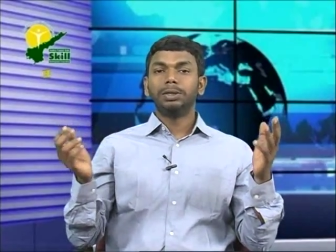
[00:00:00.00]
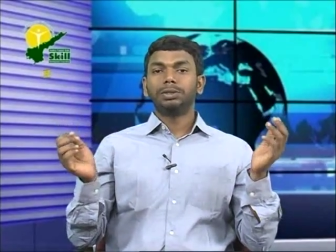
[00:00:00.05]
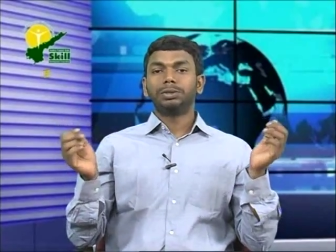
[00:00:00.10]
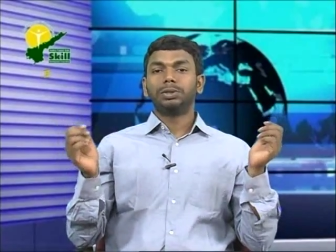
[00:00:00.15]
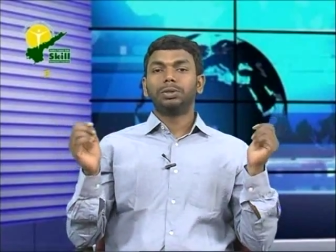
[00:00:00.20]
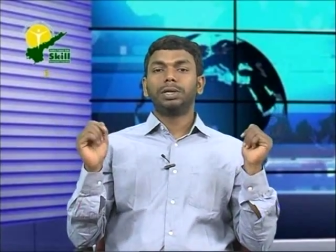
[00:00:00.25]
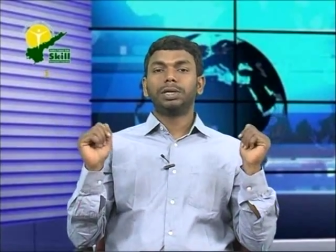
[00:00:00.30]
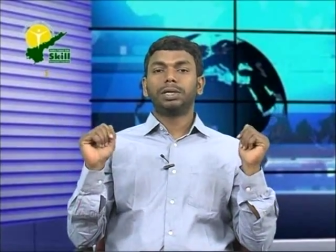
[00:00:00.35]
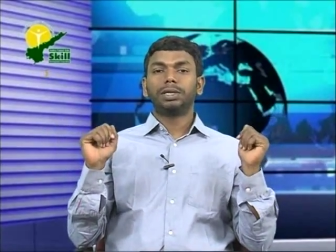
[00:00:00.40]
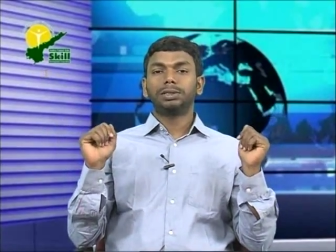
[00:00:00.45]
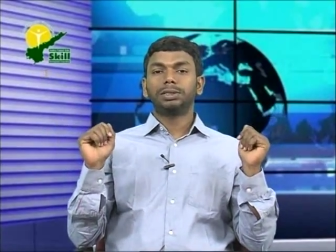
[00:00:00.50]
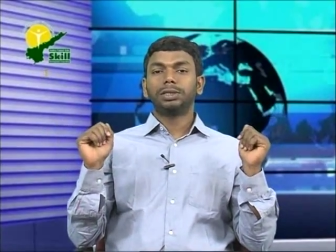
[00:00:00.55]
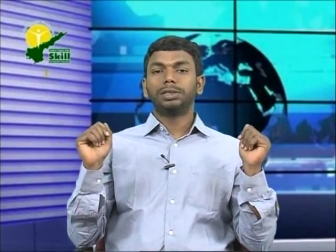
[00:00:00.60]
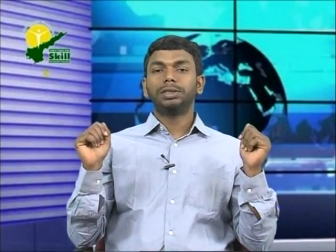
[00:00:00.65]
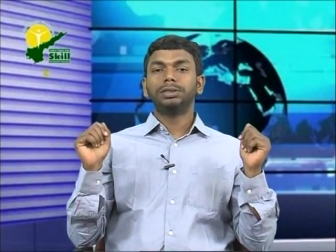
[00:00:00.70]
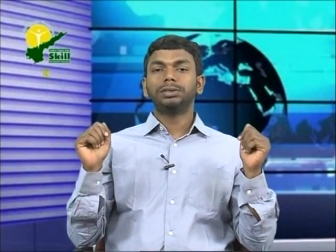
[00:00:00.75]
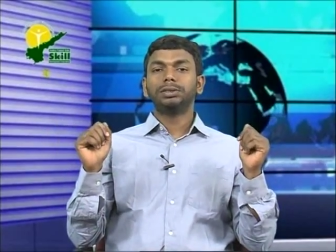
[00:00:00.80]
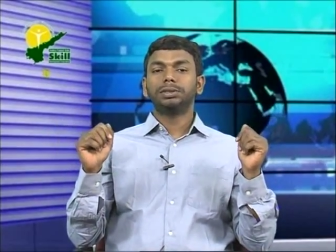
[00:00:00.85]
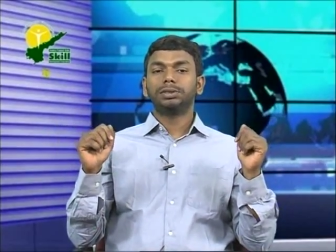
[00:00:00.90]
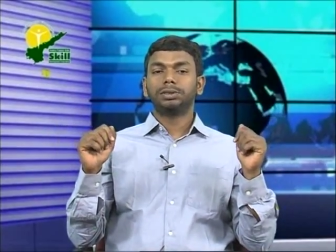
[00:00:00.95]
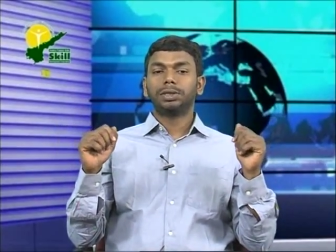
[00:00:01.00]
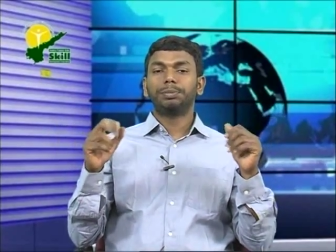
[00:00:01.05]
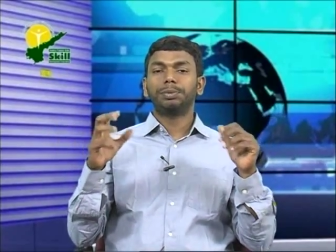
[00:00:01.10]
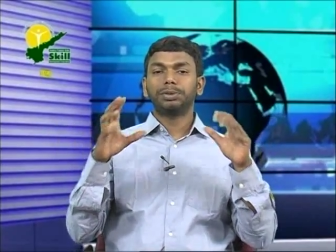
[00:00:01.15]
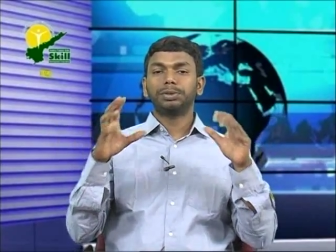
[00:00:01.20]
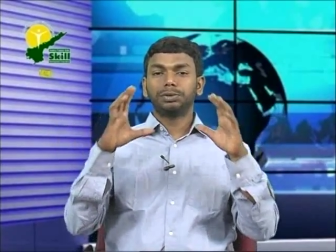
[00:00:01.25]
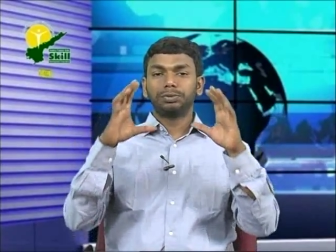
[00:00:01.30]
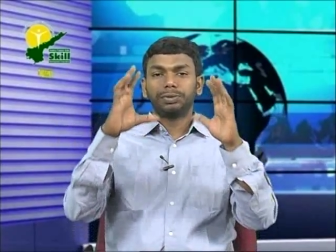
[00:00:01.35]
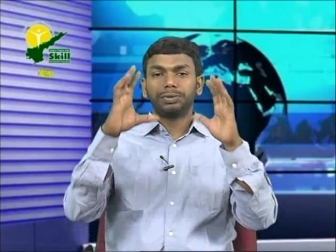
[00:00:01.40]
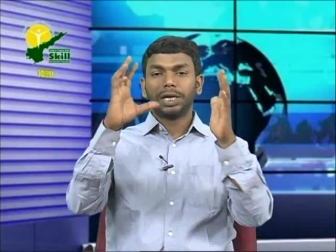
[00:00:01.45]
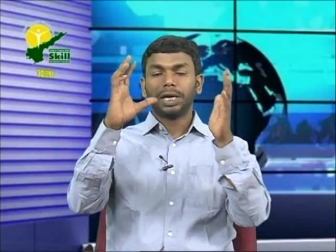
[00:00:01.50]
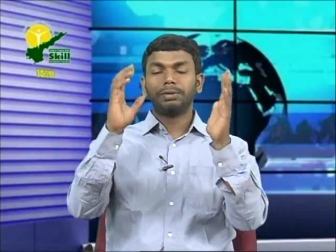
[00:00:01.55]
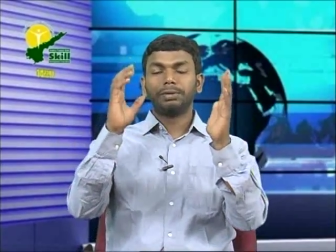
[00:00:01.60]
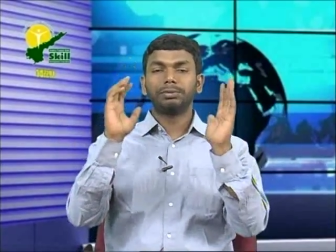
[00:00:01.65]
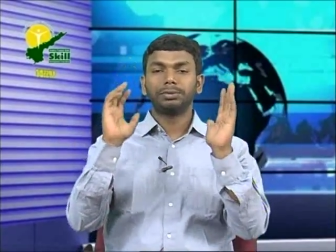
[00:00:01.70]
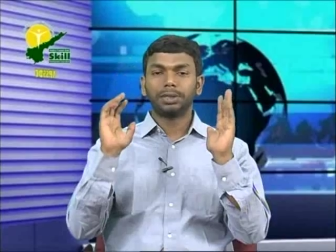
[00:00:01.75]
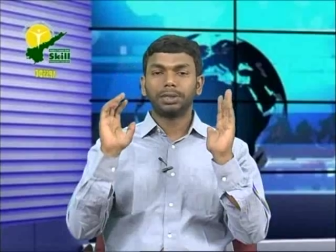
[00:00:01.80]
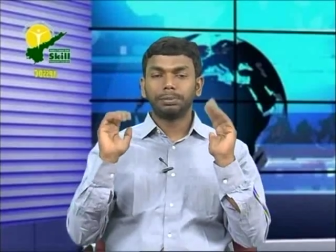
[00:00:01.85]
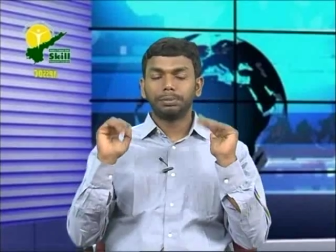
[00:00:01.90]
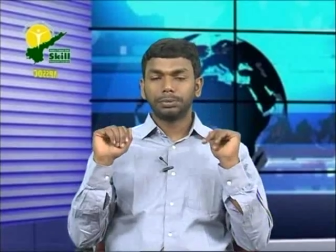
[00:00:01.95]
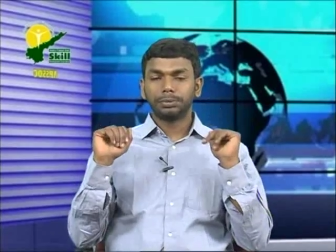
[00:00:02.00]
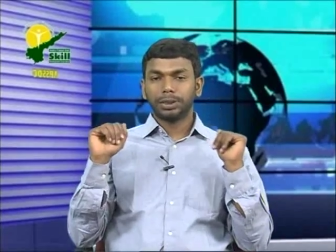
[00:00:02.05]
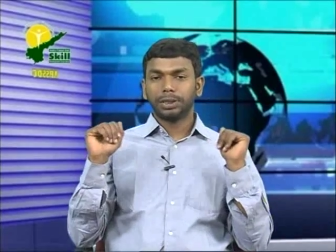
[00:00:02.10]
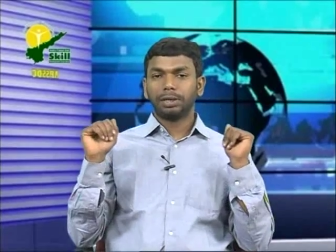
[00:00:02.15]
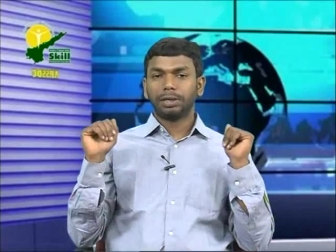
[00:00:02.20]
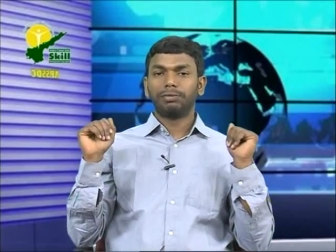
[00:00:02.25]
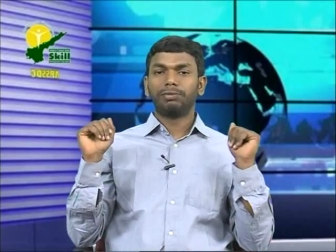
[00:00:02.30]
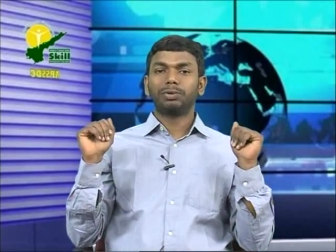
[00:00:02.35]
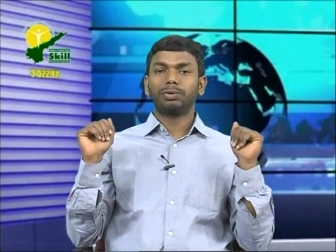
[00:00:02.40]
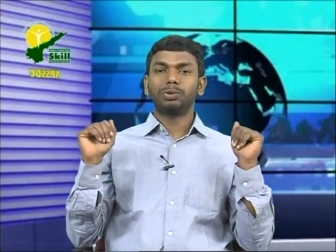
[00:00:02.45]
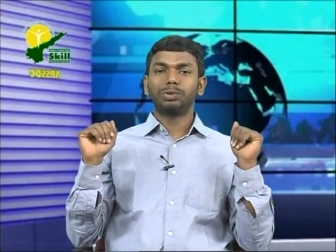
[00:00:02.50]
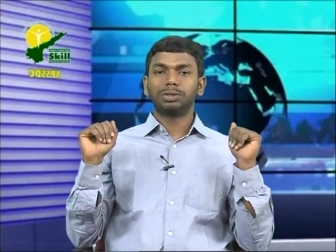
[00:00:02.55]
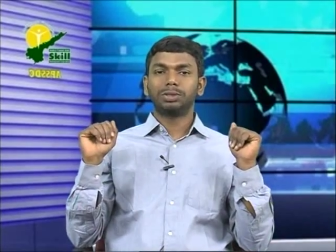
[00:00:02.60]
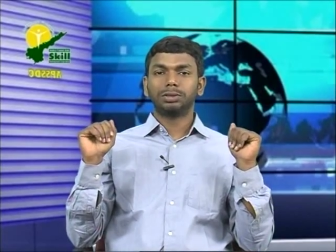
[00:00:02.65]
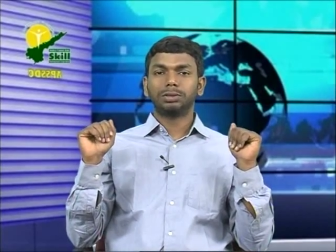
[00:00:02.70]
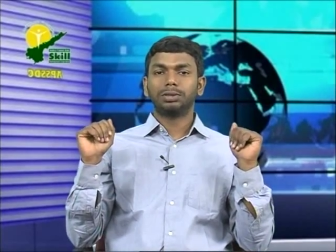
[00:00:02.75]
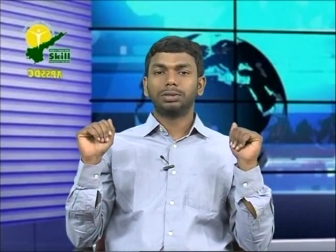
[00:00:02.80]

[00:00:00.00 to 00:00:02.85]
So recursion is, suppose we have some set of rules,